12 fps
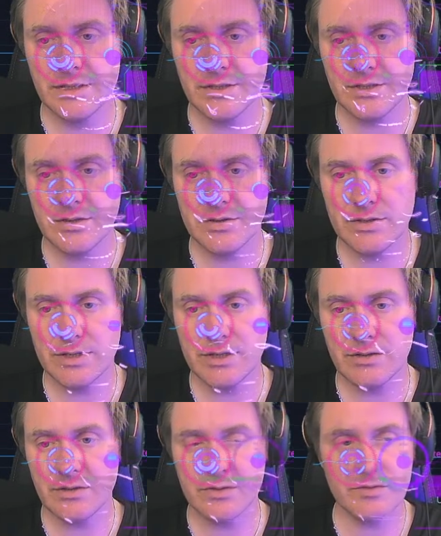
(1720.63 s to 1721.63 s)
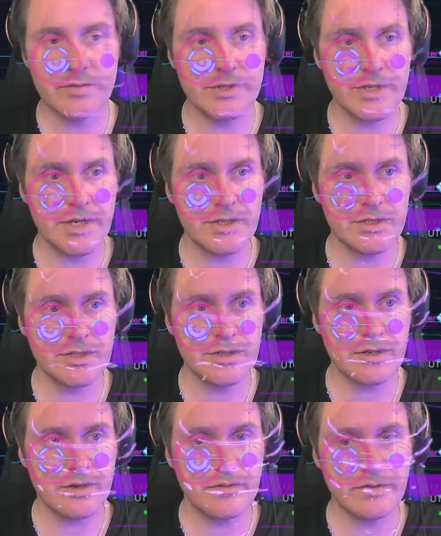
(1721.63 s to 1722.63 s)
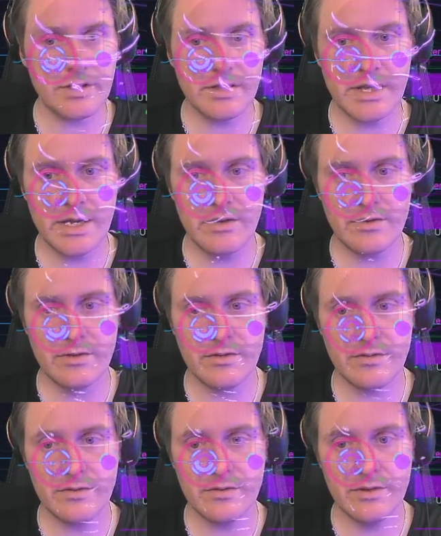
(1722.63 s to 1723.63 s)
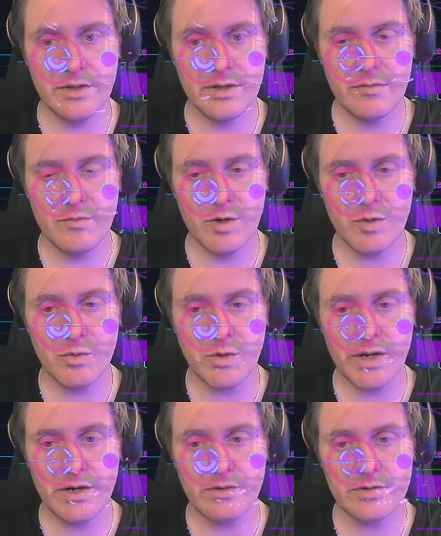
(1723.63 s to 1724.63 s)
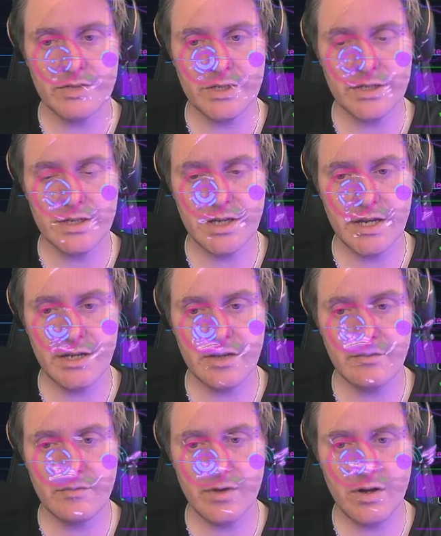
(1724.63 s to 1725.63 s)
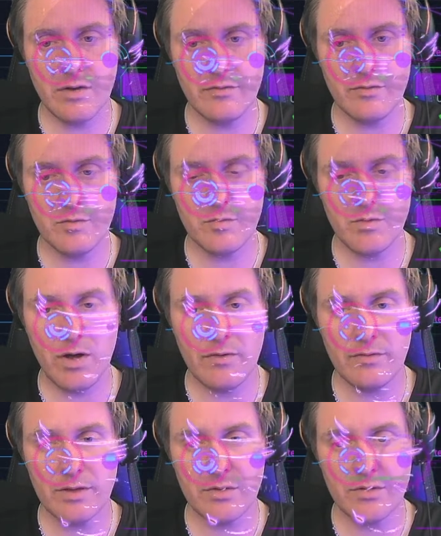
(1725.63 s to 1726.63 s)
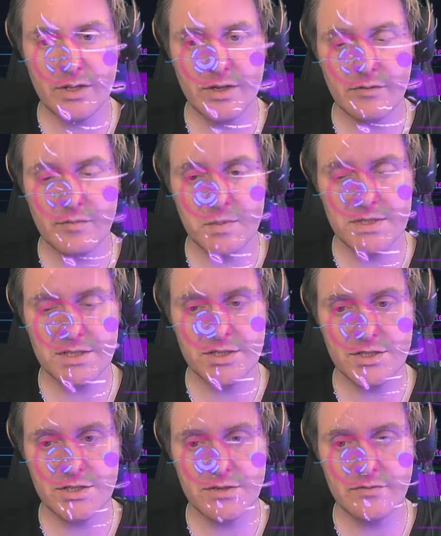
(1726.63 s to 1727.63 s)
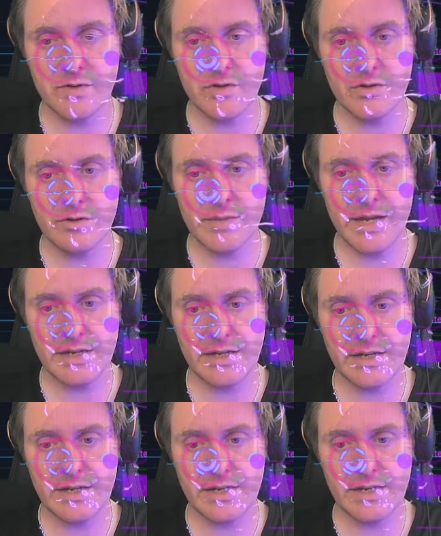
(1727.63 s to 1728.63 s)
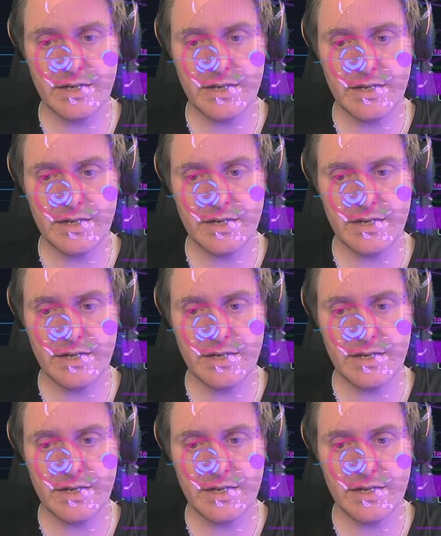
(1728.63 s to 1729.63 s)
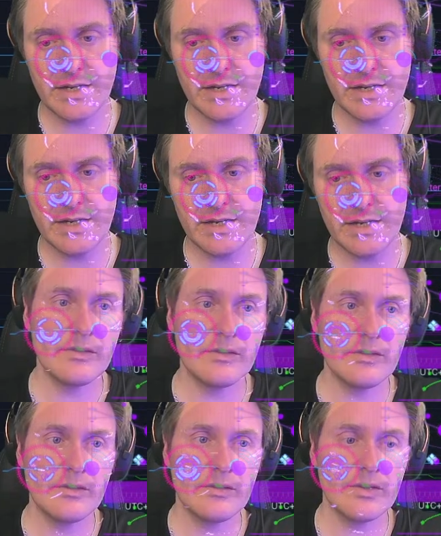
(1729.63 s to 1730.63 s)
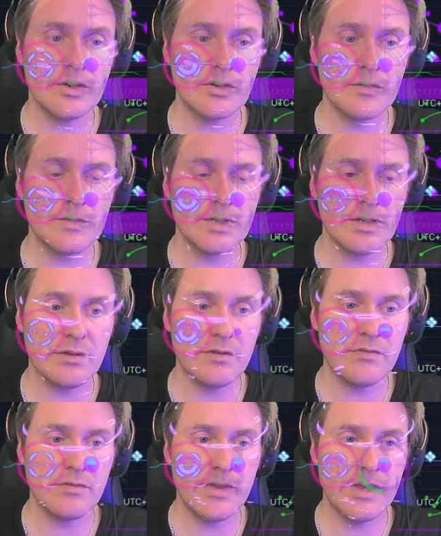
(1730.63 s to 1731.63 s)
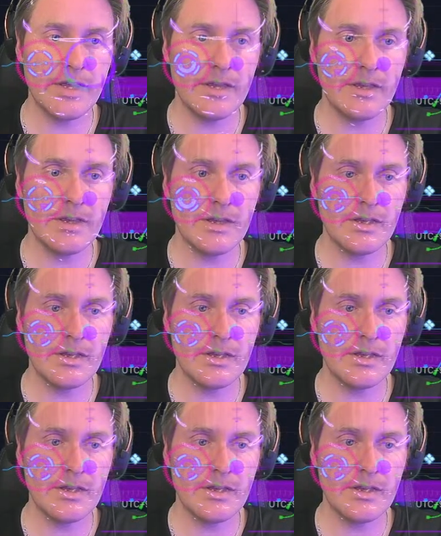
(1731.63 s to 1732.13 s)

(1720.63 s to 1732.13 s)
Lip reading: So you're seeing those rejections off the cloud. The purple arrows indicating offloading of positions, volume exiting in terms of the